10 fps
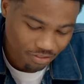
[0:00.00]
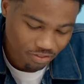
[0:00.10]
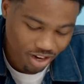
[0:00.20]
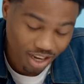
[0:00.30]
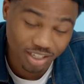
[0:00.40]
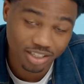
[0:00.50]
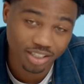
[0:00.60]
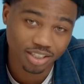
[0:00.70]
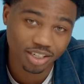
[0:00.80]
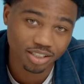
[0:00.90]
I feel like
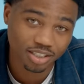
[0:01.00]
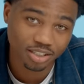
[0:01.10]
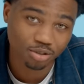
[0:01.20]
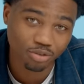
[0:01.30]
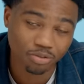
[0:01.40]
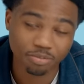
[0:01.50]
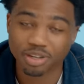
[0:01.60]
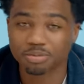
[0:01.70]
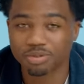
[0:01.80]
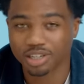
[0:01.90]
this is essential for me